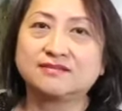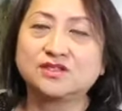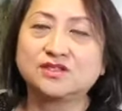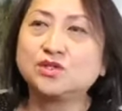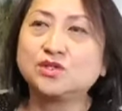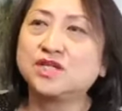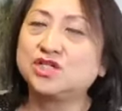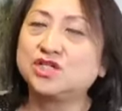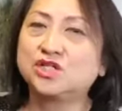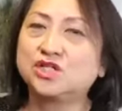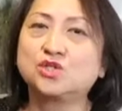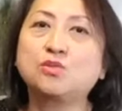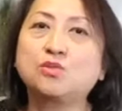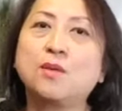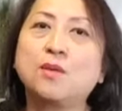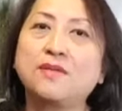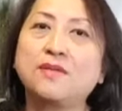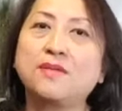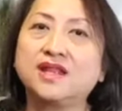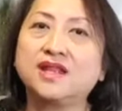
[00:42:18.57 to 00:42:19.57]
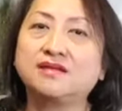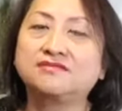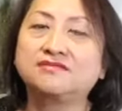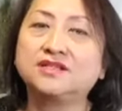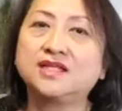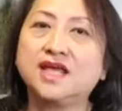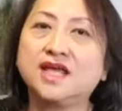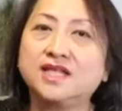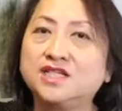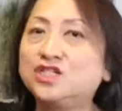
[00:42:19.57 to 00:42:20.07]
so that she has no more pain
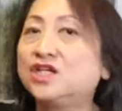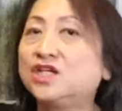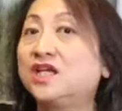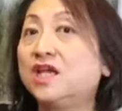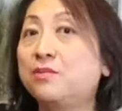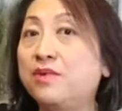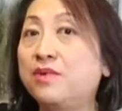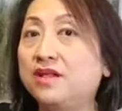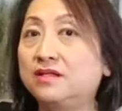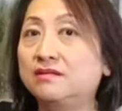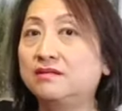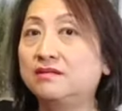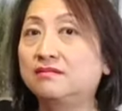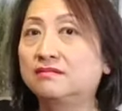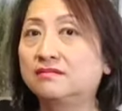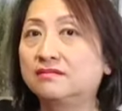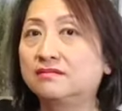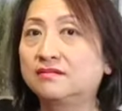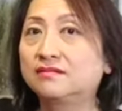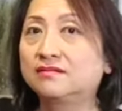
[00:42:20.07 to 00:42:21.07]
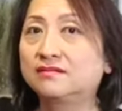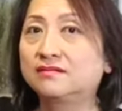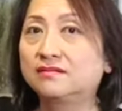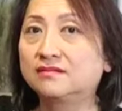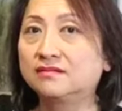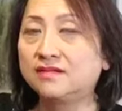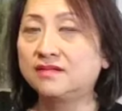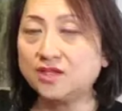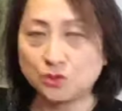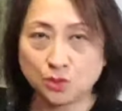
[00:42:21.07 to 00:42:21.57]
after that and then she can get pregnant.
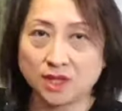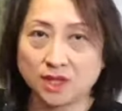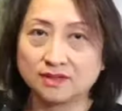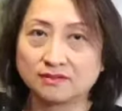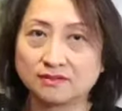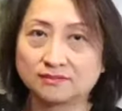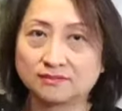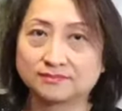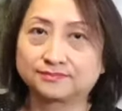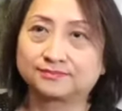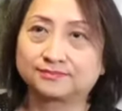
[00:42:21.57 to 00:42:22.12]
That's one.